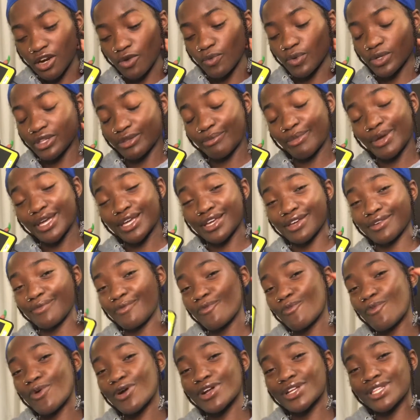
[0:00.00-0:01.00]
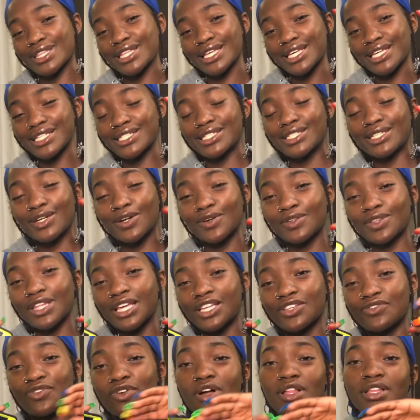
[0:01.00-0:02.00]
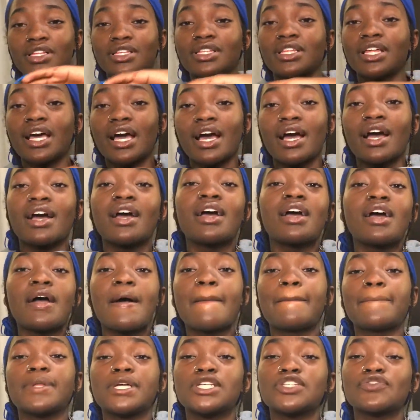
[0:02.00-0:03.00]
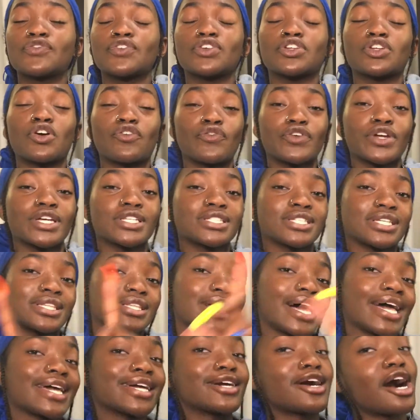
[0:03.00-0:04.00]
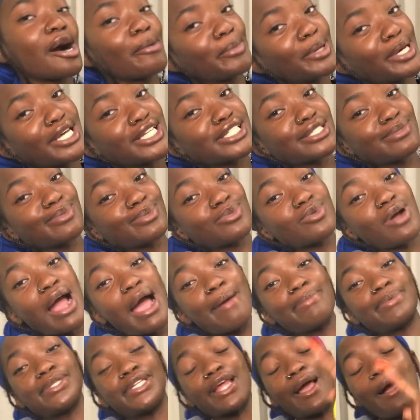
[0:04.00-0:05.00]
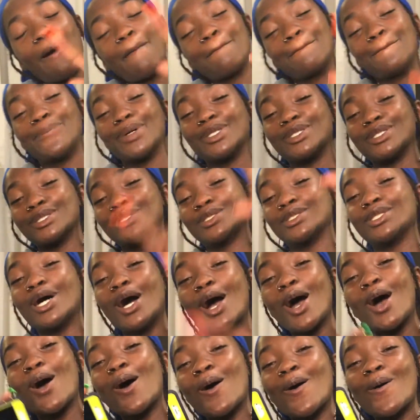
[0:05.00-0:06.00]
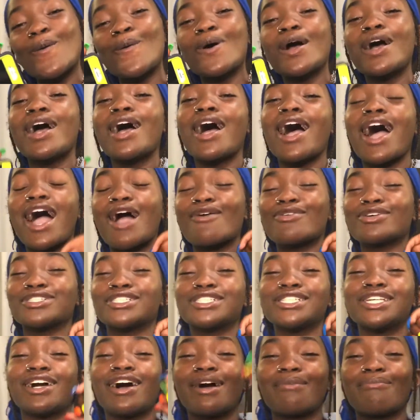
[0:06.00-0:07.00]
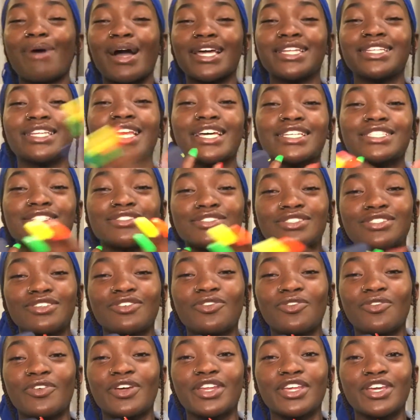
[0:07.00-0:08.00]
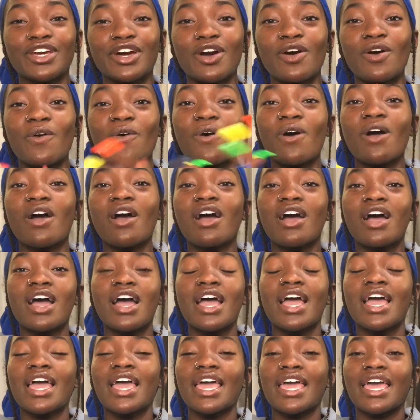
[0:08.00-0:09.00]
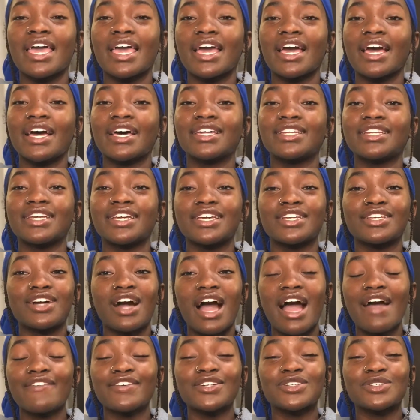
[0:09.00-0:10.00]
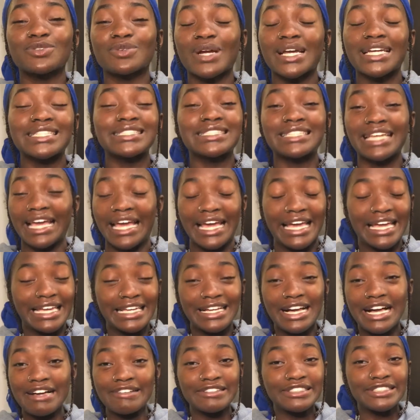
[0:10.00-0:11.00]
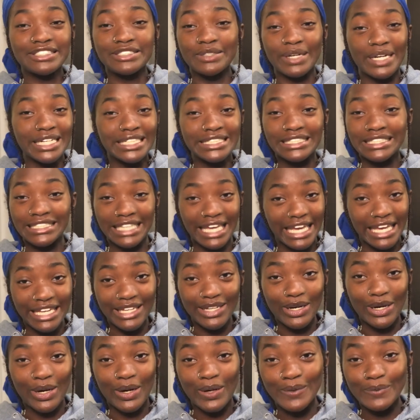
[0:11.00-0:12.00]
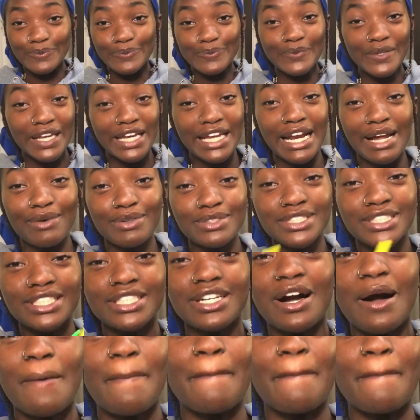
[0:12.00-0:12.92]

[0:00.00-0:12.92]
really make it worth it. So thanks for all of that. Please don't forget to like, comment, and subscribe down below. I will see y'all in my next YouTube video. And y'all have a great day. Y'all have a great day, y'all. And I will see y'all.